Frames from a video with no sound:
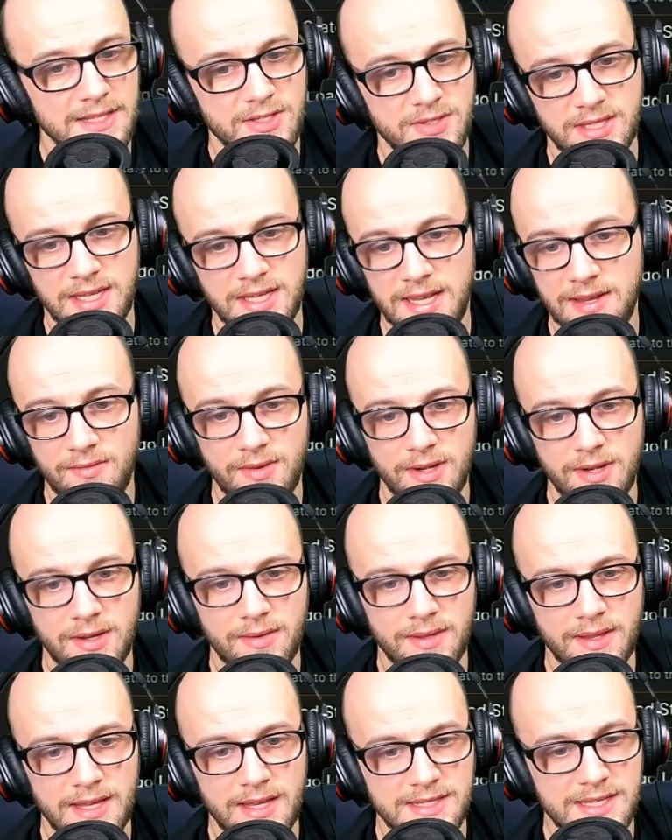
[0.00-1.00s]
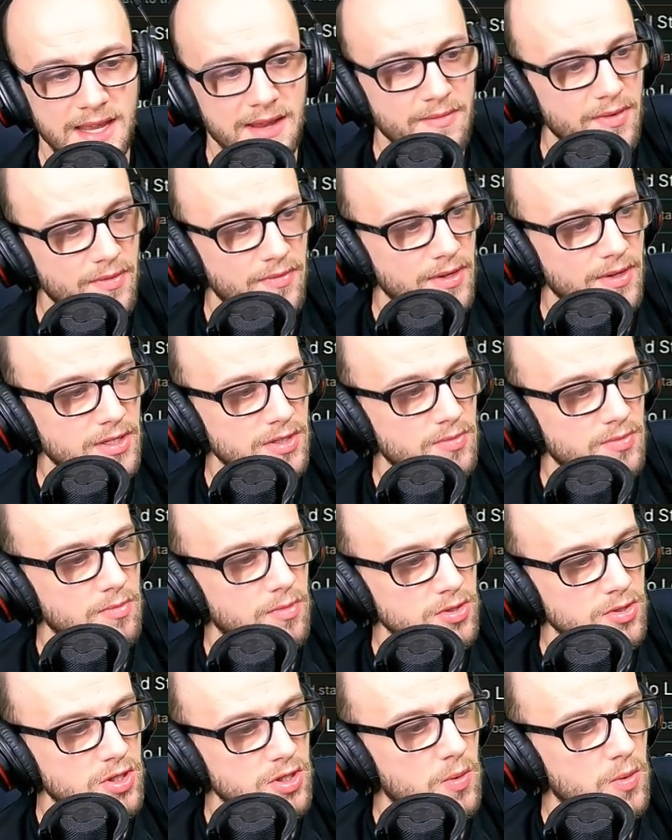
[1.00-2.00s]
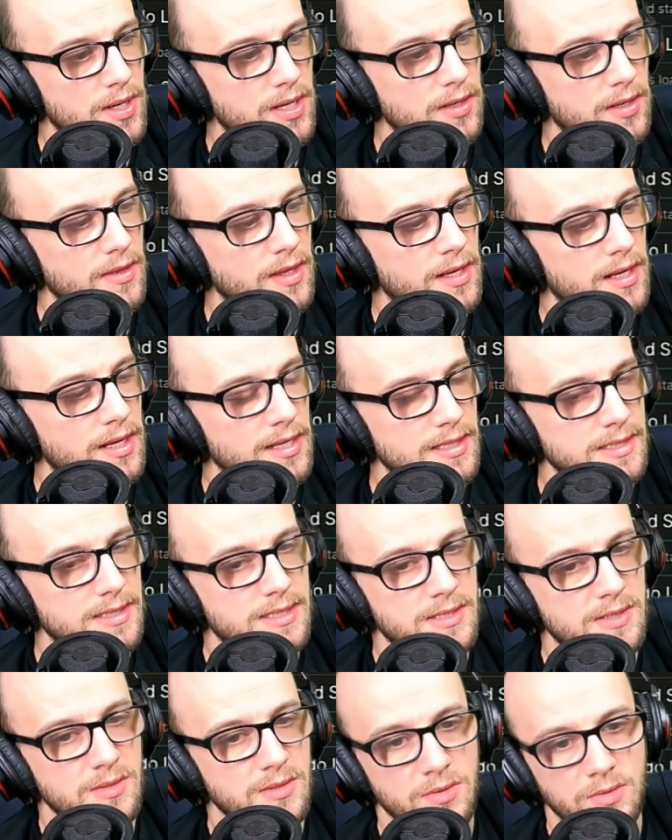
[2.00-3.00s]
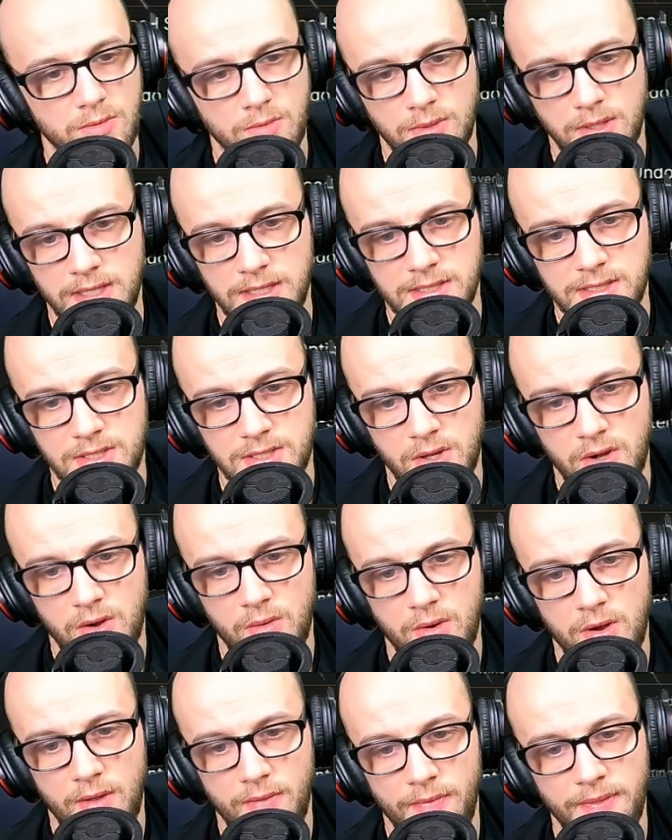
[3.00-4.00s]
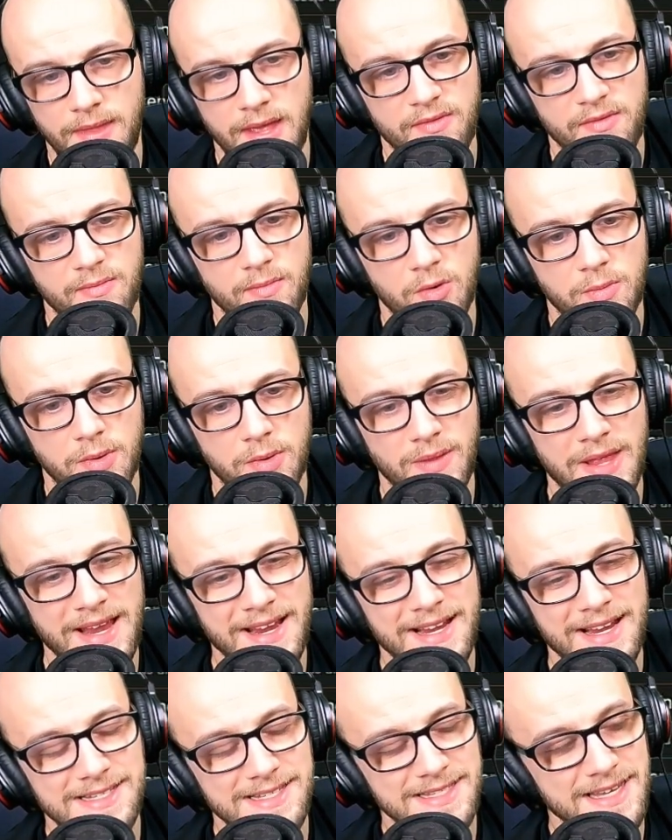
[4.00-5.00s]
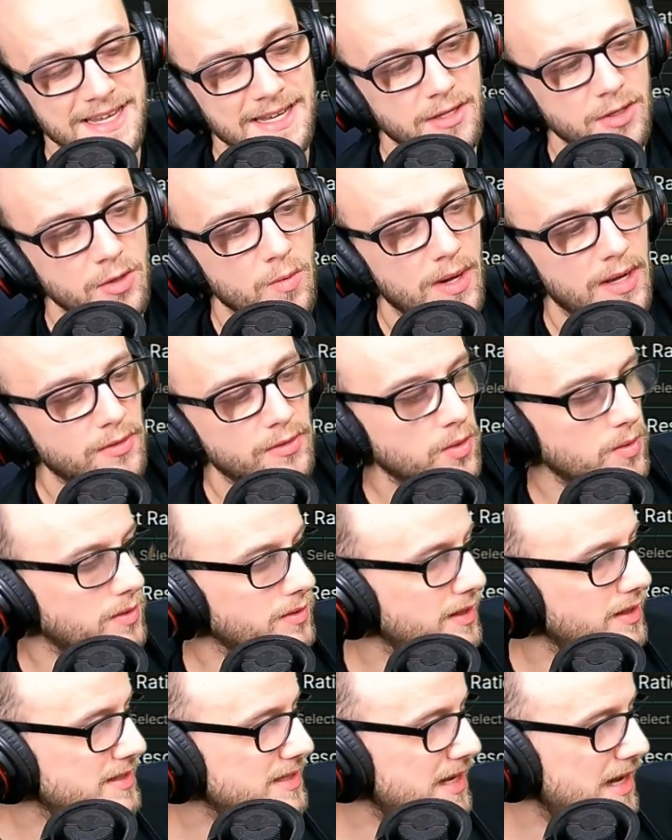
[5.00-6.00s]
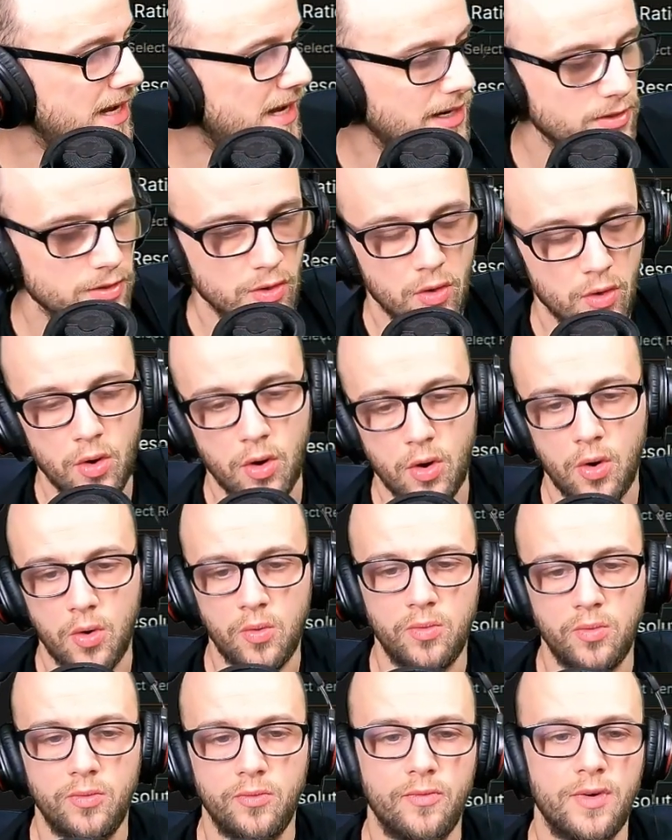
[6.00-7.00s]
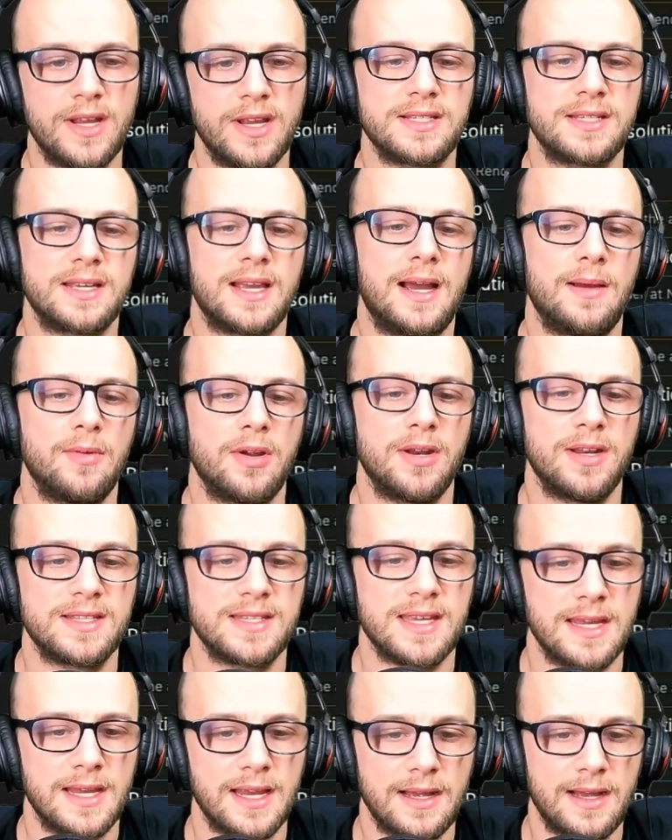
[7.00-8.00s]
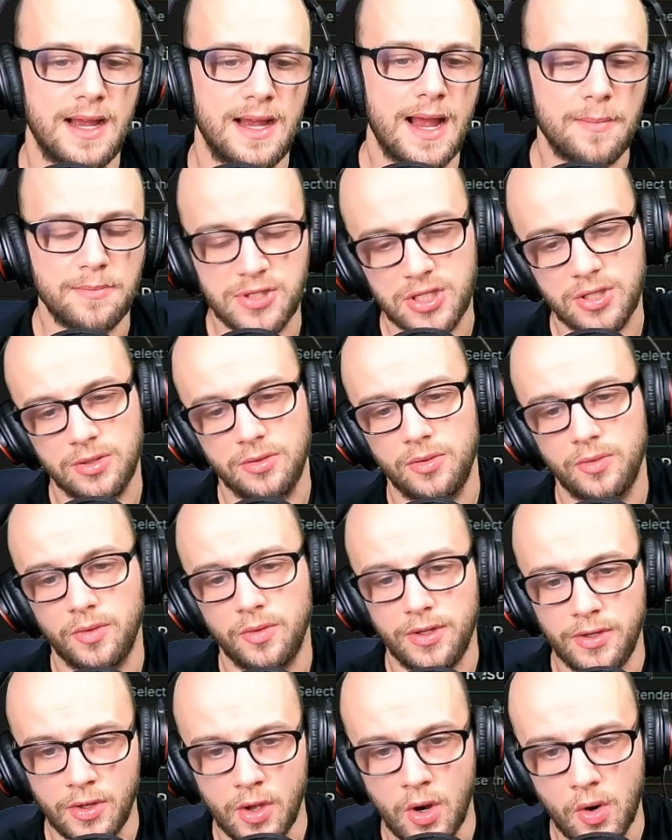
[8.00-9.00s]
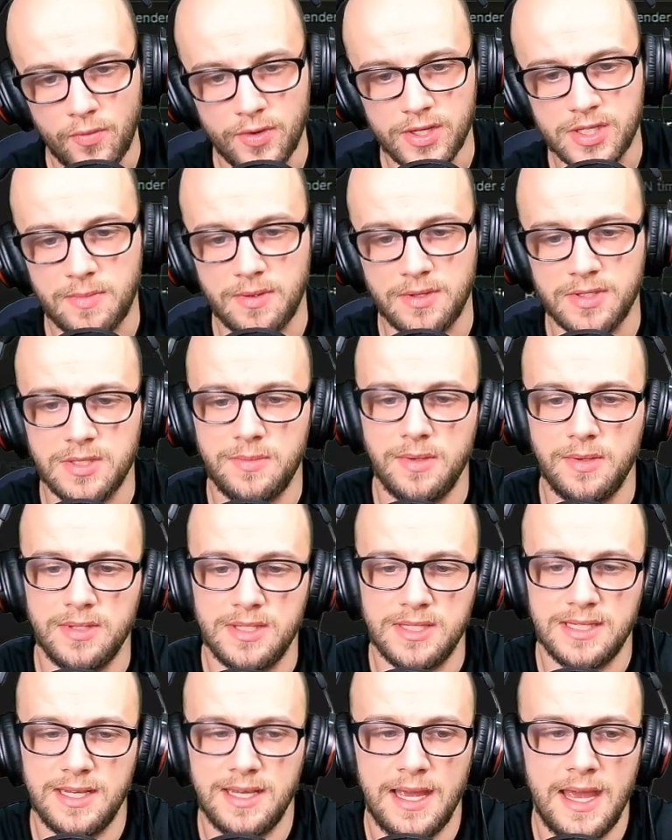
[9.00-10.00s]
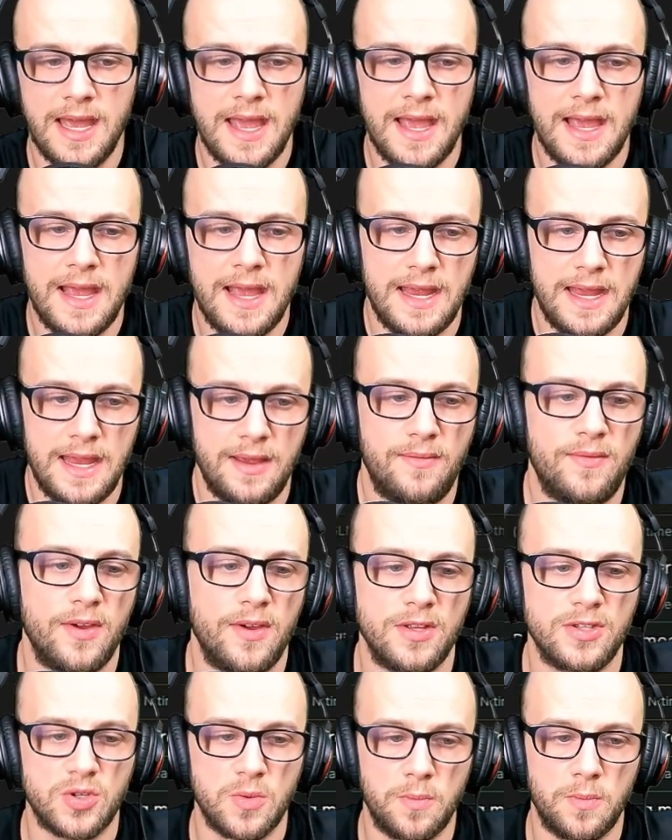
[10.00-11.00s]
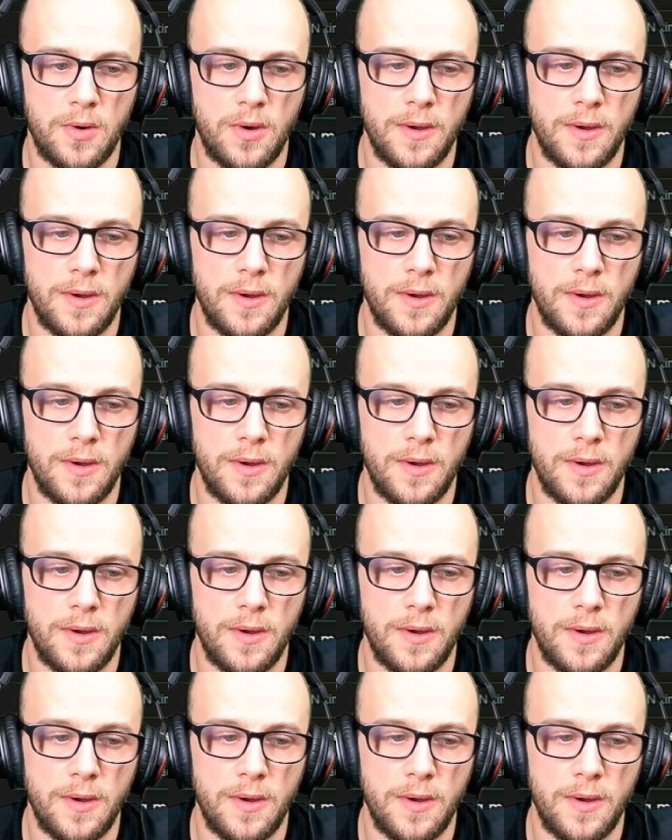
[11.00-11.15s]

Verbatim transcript: it, really. That's everything. It's much quicker than it is to install on dev mode. But like I said, you are doing this at your own risk. I'm going to take absolutely no responsibility if at some point